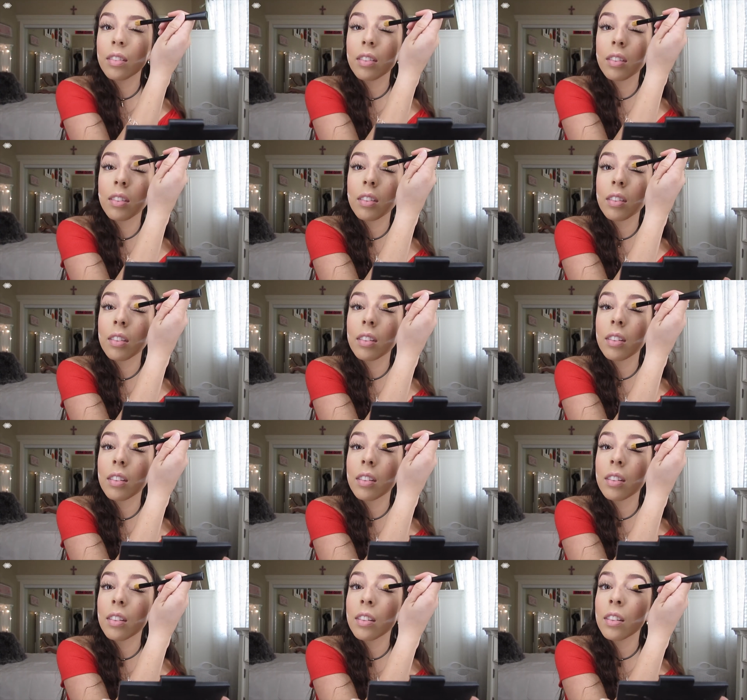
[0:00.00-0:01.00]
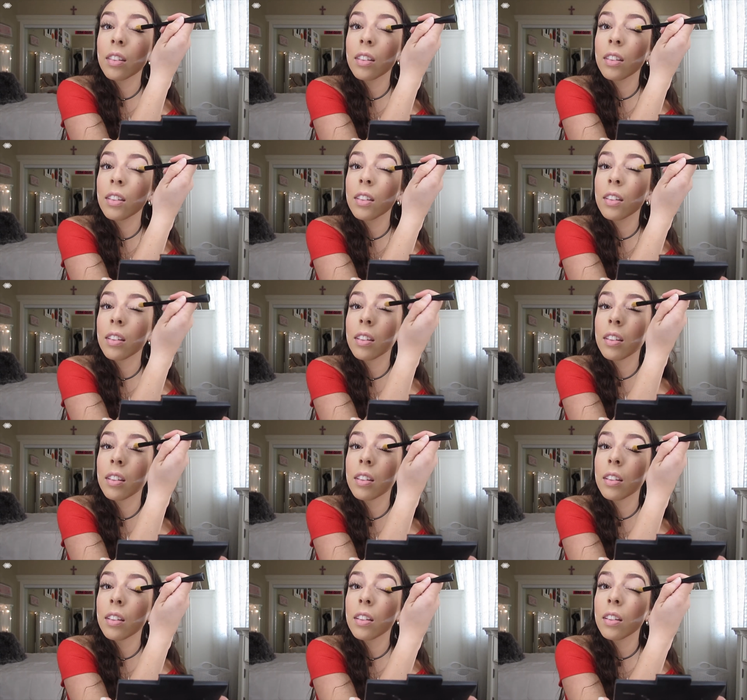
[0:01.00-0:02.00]

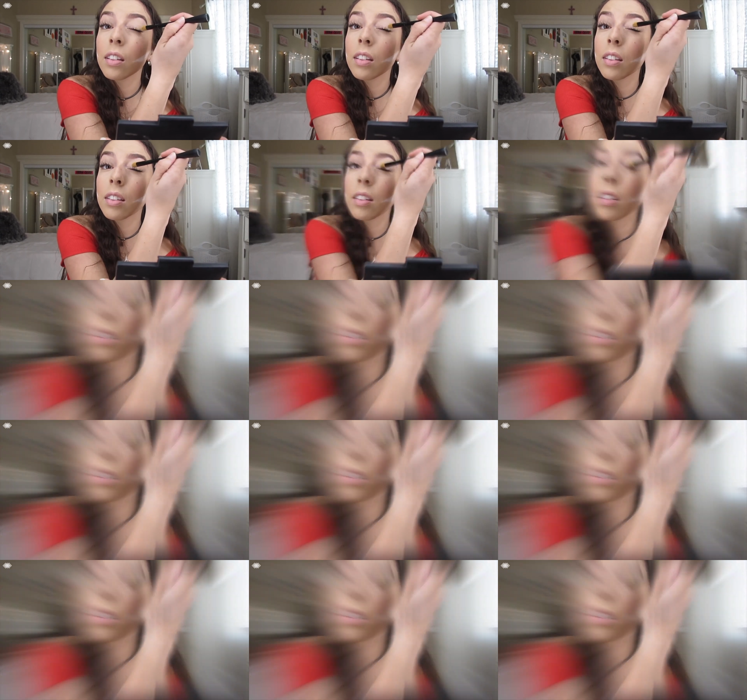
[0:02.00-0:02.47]
[no speech]